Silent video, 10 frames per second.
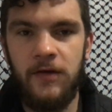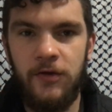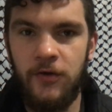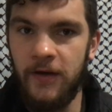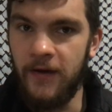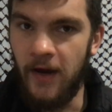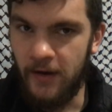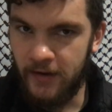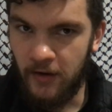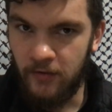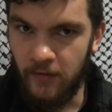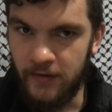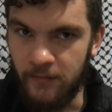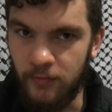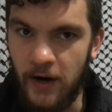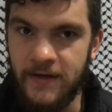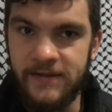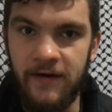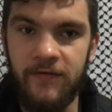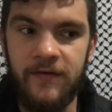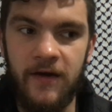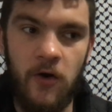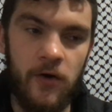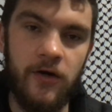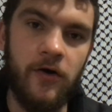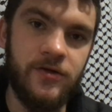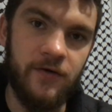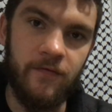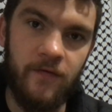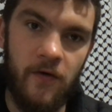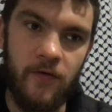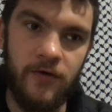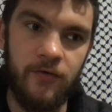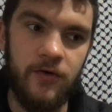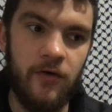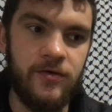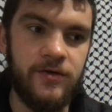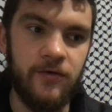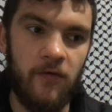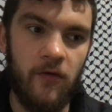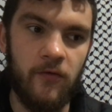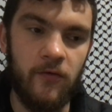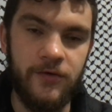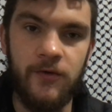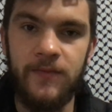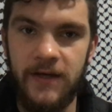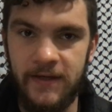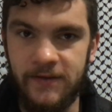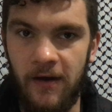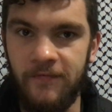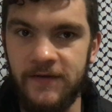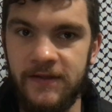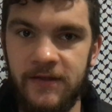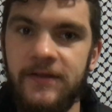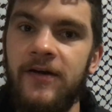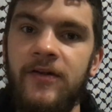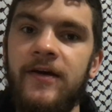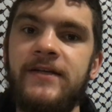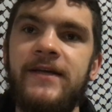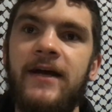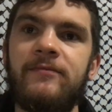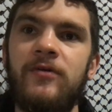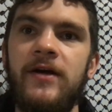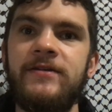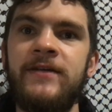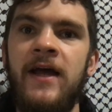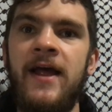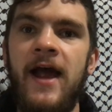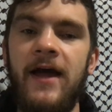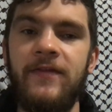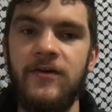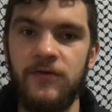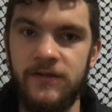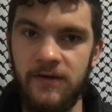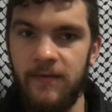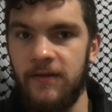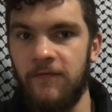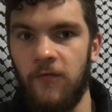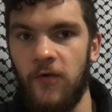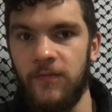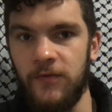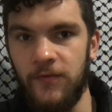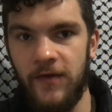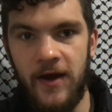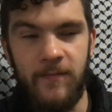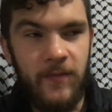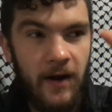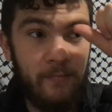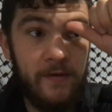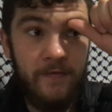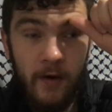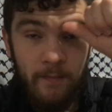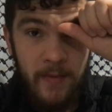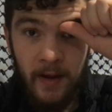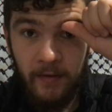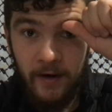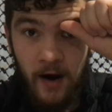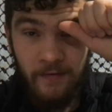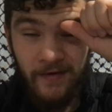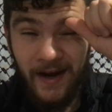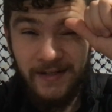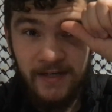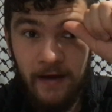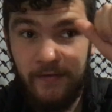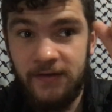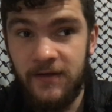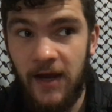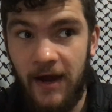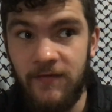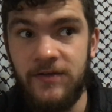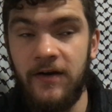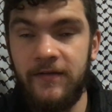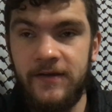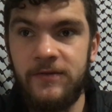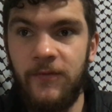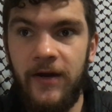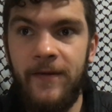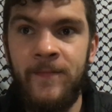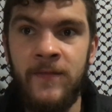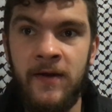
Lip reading: you can calculate the price and everything, or you can go to your local UPS office and they'll tell you the exact price, and then you'll submit the form through them. I believe they'll mail it off. I actually haven't done it this way.